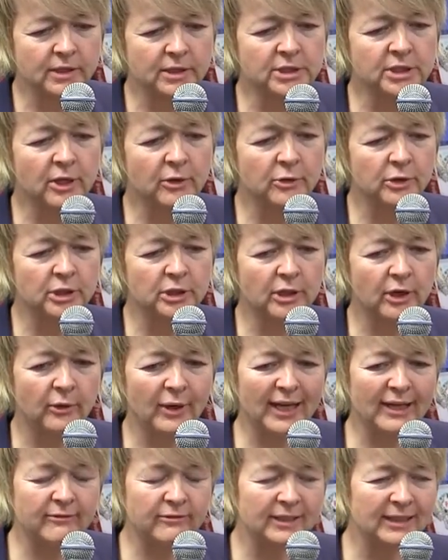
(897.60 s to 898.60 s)
So, you know,
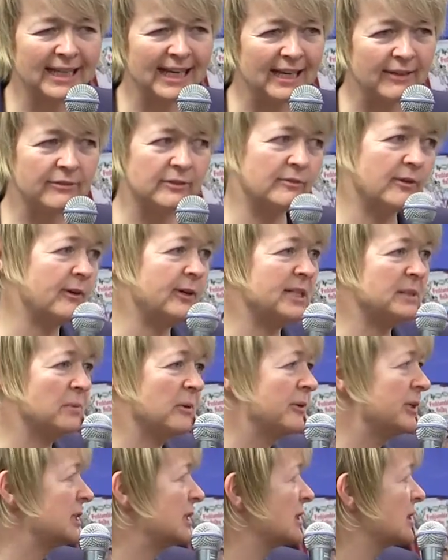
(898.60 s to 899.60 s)
even, even very
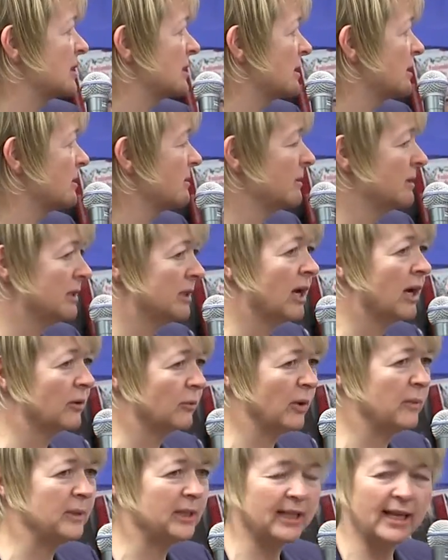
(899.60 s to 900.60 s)
spirited young
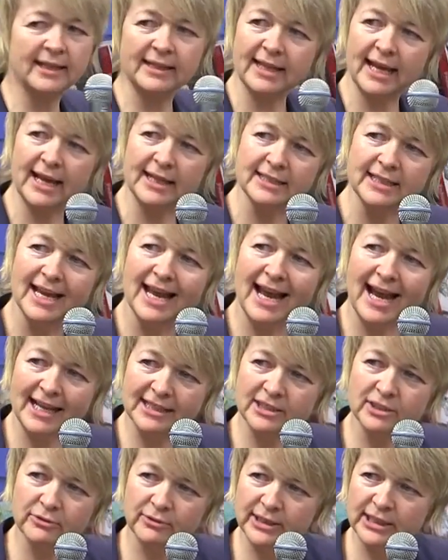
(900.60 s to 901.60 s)
women like that
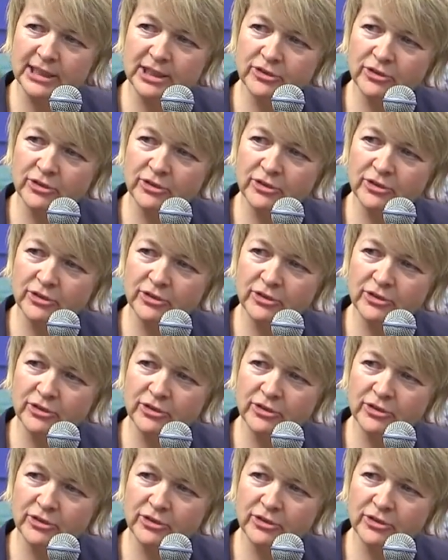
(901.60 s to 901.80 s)
had to really